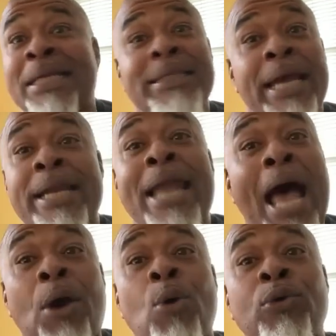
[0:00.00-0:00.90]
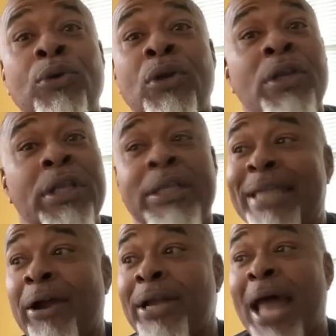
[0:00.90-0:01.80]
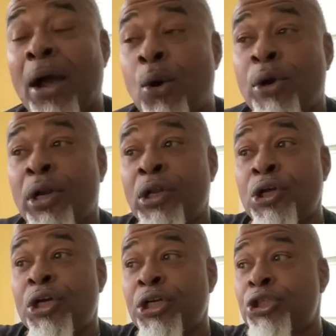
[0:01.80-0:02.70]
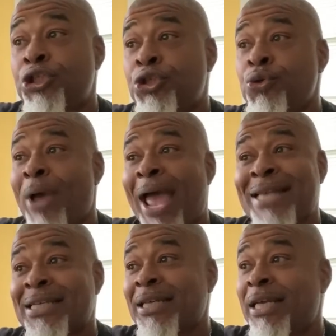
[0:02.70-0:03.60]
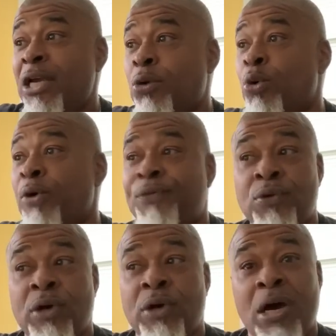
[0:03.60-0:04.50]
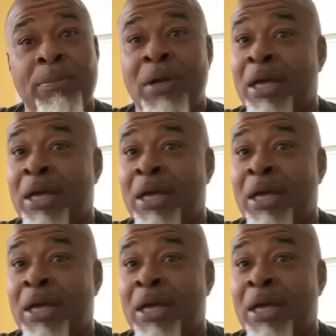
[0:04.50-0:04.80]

They're not going they're not going to look at you as an equal if you come